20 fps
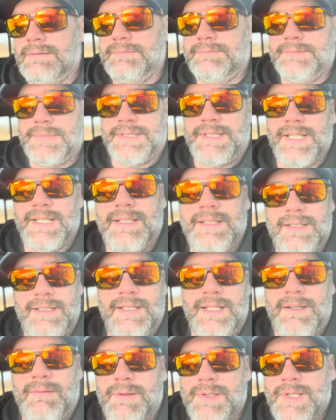But then
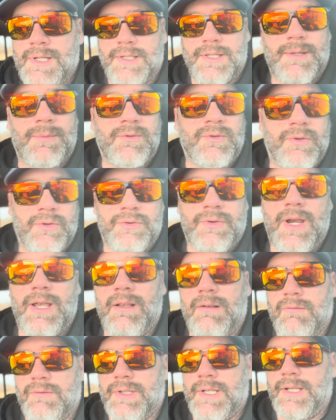he was hooked up to a
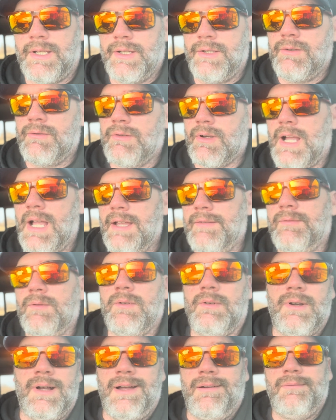trailer and was like, "Can you drive?"
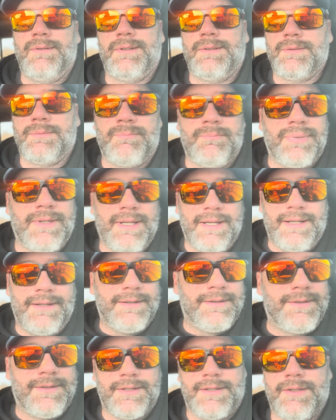Well, I
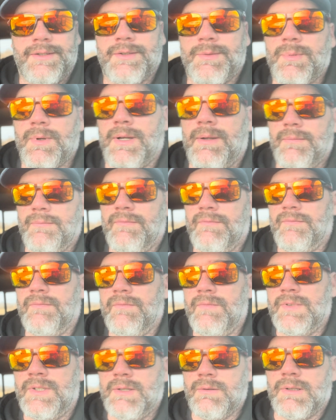should have just brought.
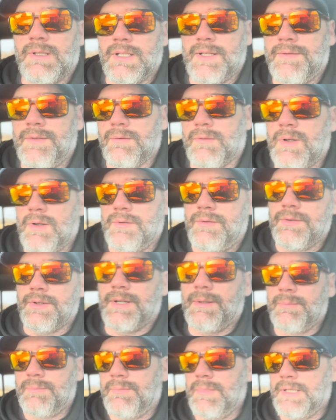She would have loved the road
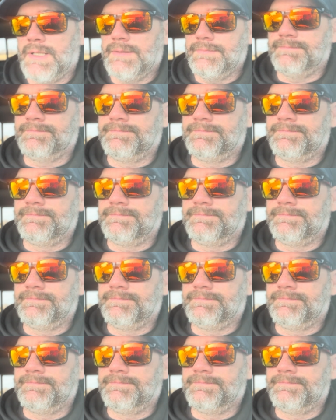trip, but